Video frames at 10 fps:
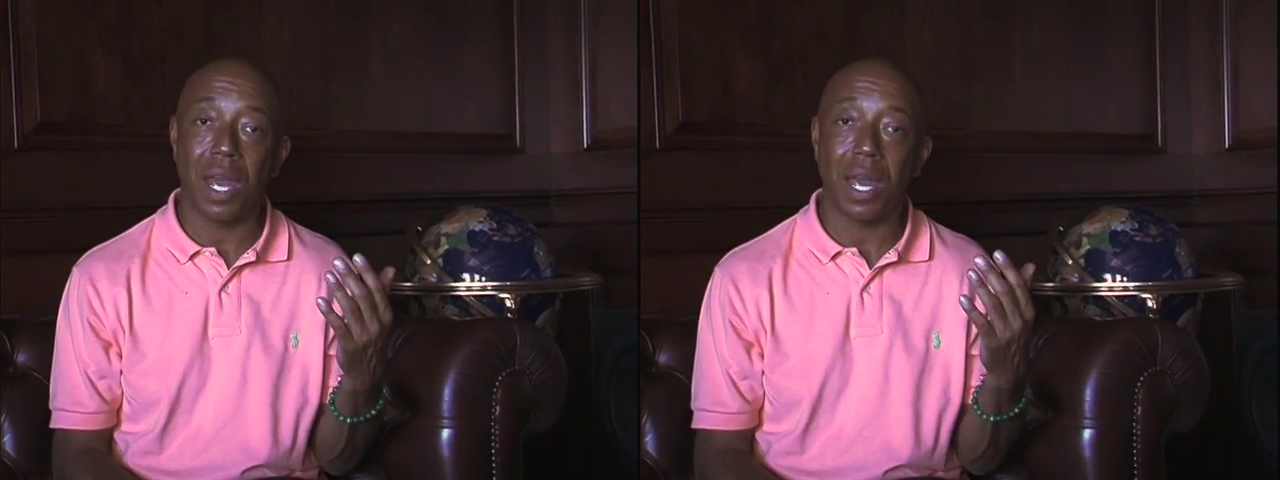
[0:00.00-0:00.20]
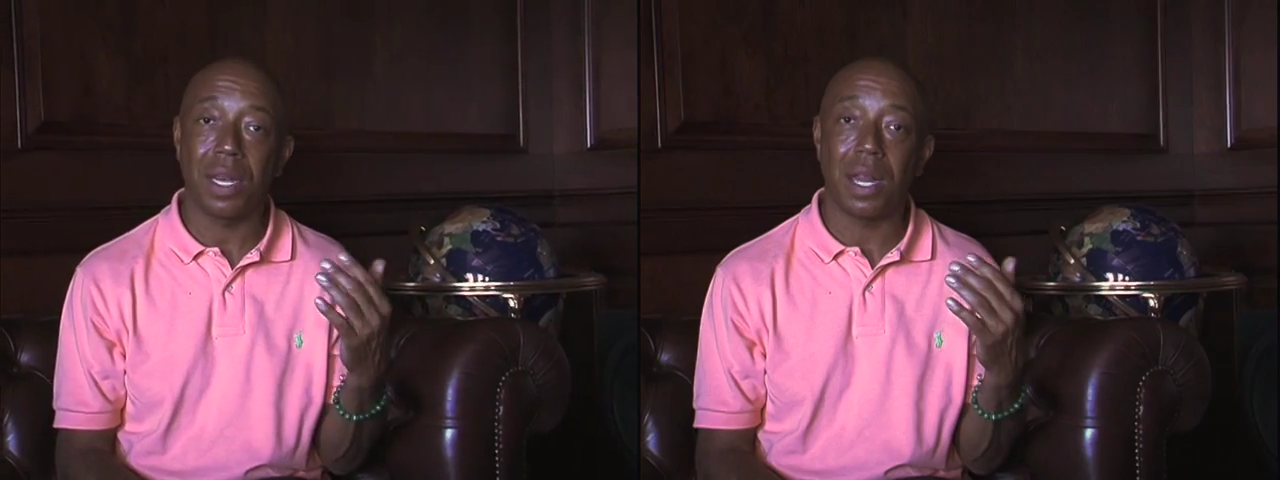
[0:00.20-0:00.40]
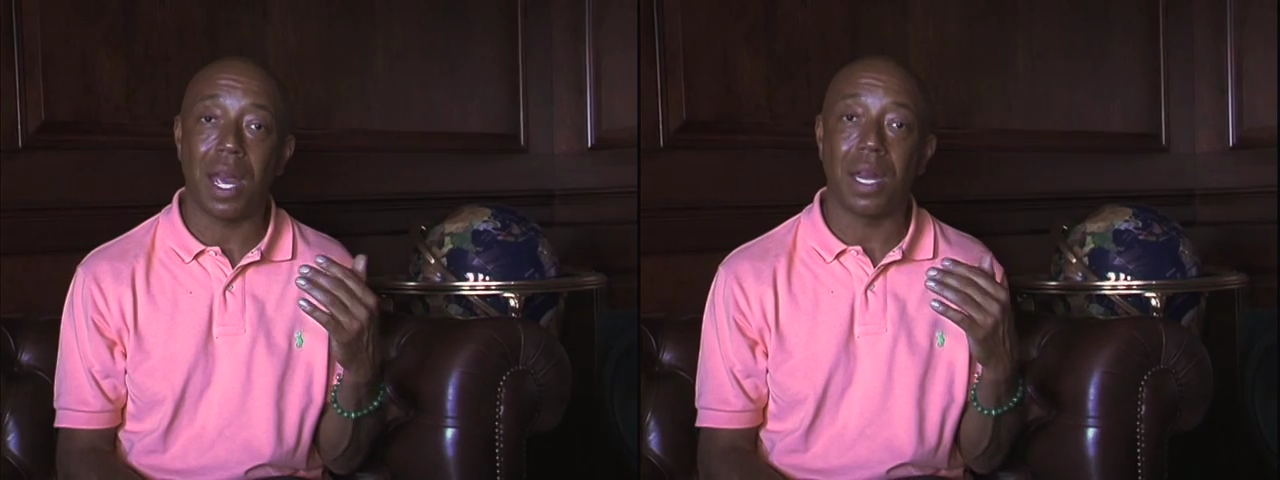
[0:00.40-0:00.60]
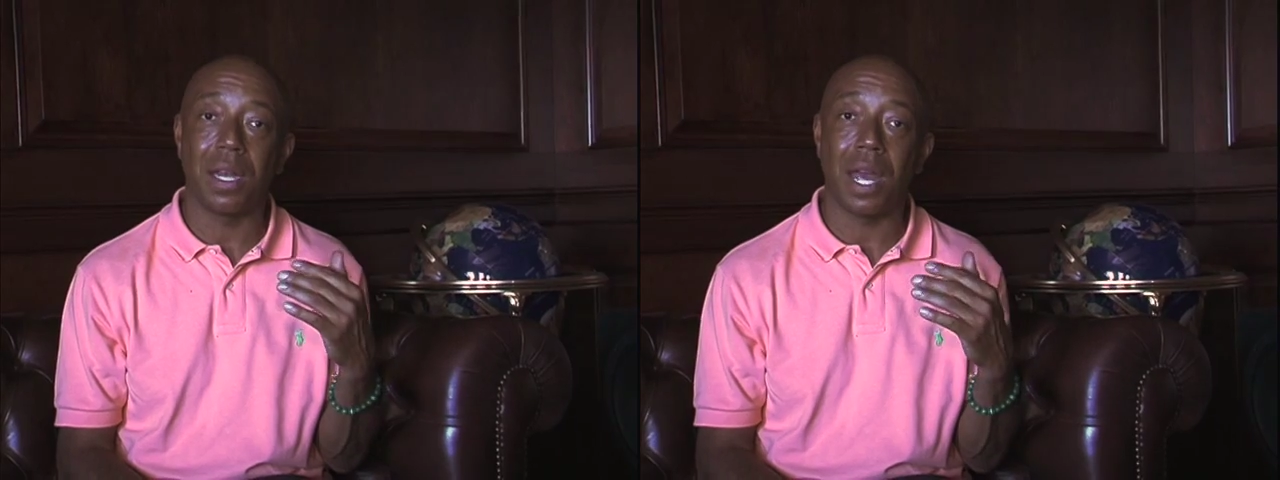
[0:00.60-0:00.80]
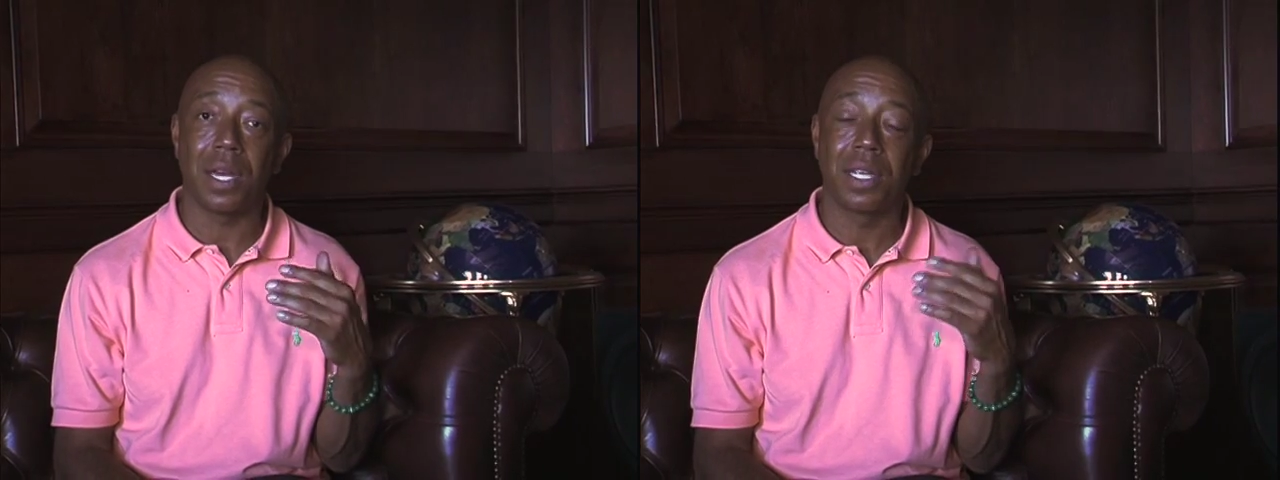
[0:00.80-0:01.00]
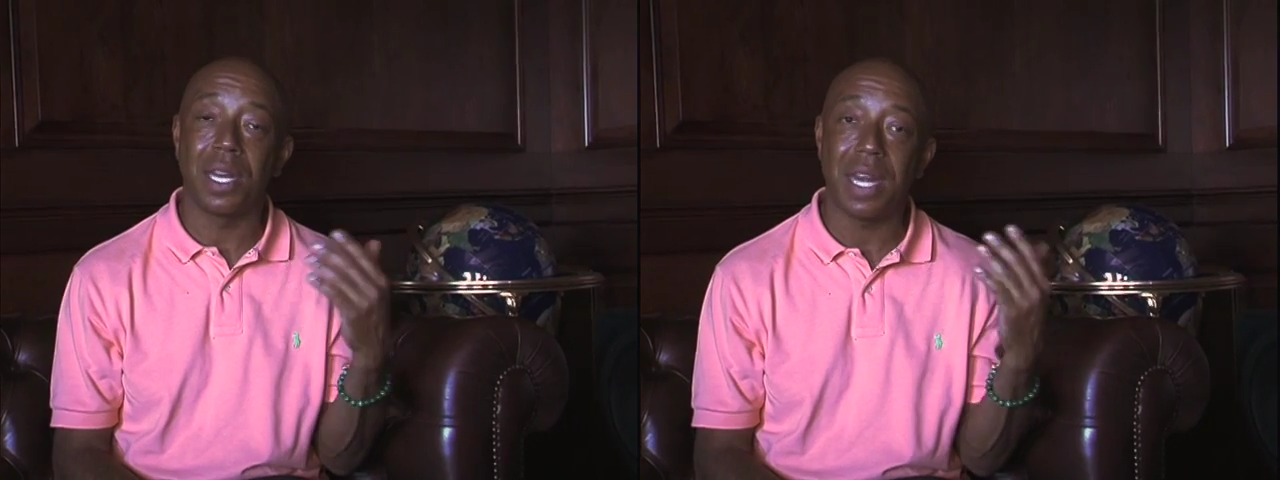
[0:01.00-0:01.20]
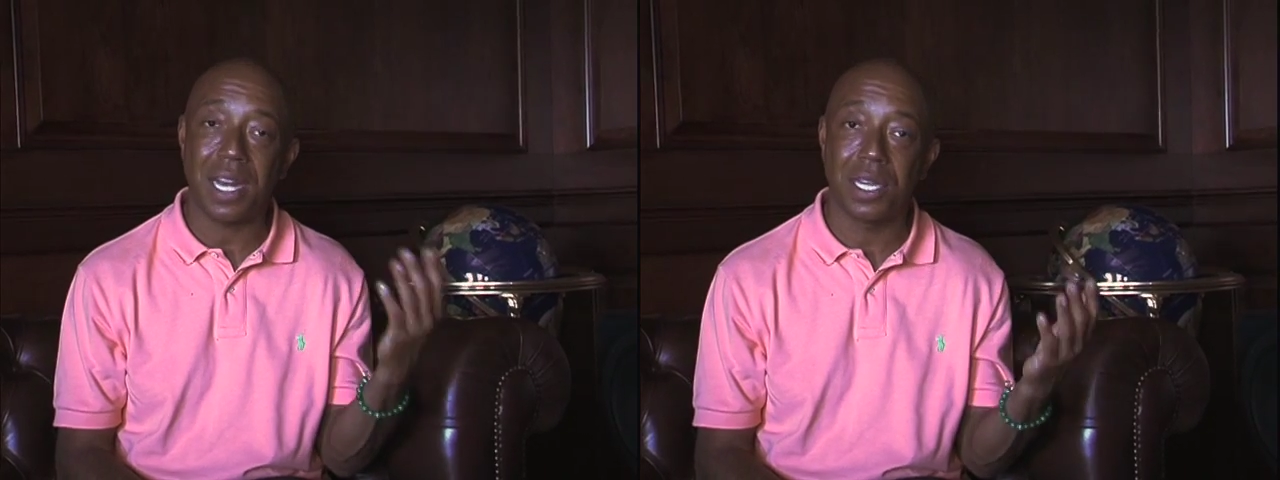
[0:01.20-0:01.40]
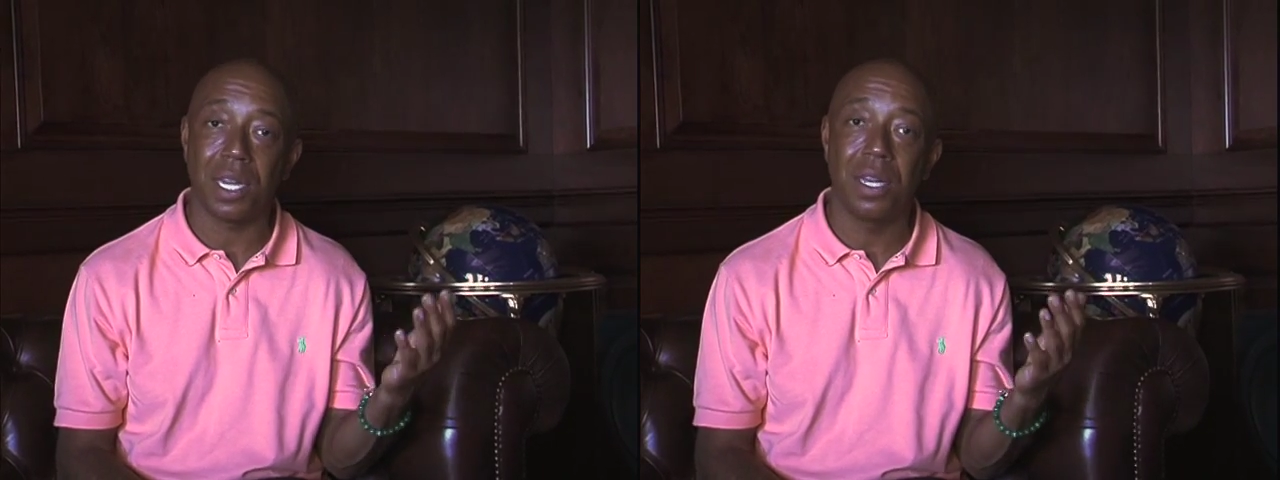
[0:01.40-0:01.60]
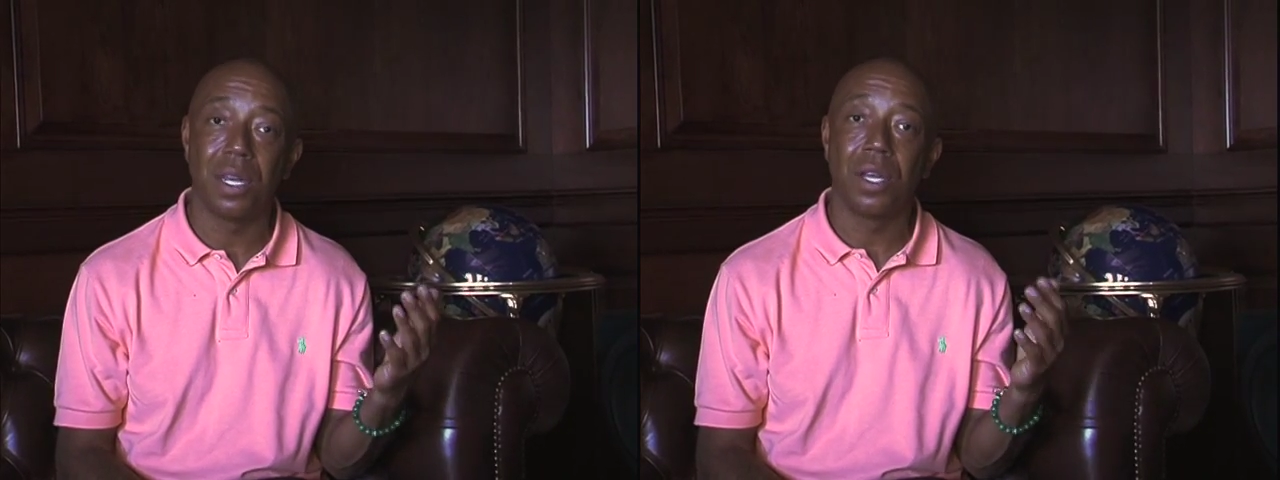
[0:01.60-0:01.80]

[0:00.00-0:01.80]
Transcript: and, and, and connected